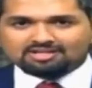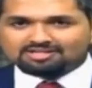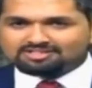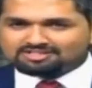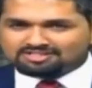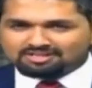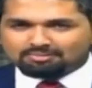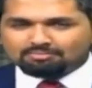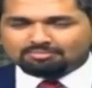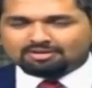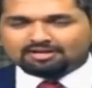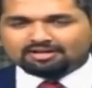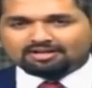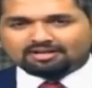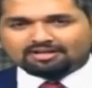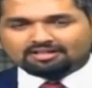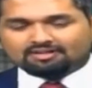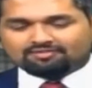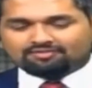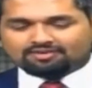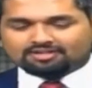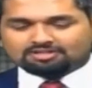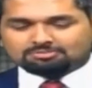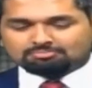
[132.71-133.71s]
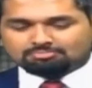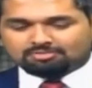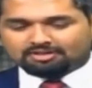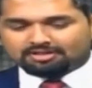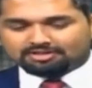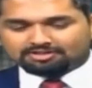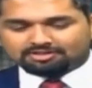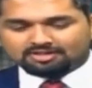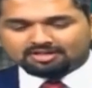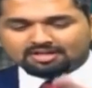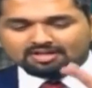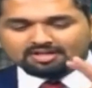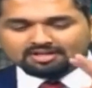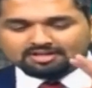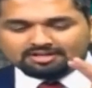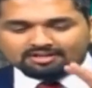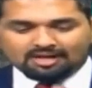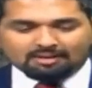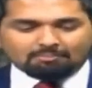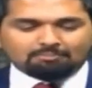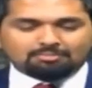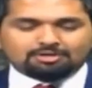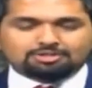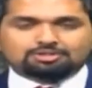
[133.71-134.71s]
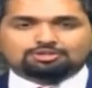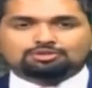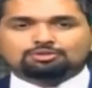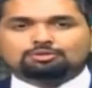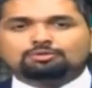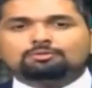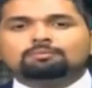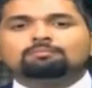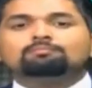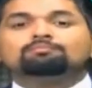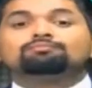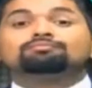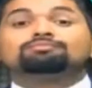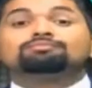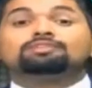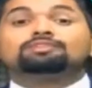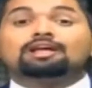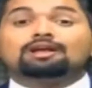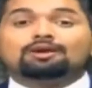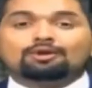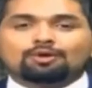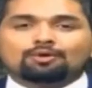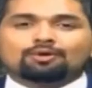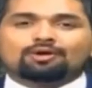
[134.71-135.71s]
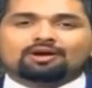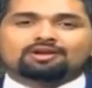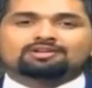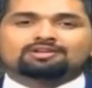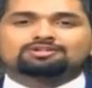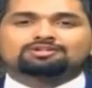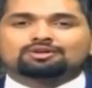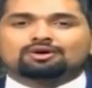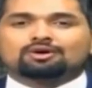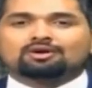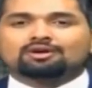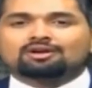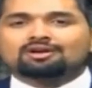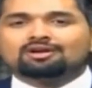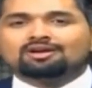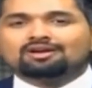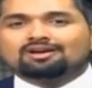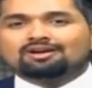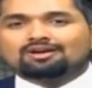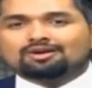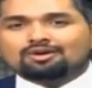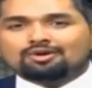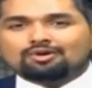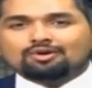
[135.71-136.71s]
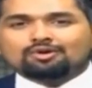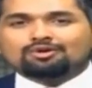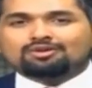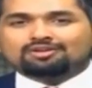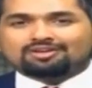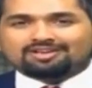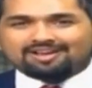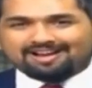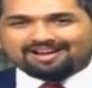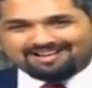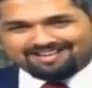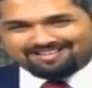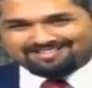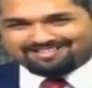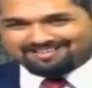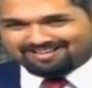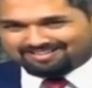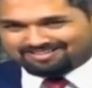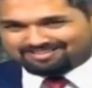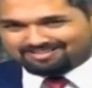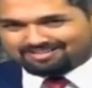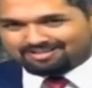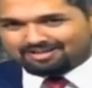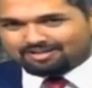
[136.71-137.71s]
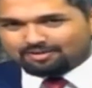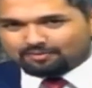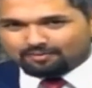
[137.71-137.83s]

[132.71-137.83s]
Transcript: stability in the first place. Number two, they look at your good credit health.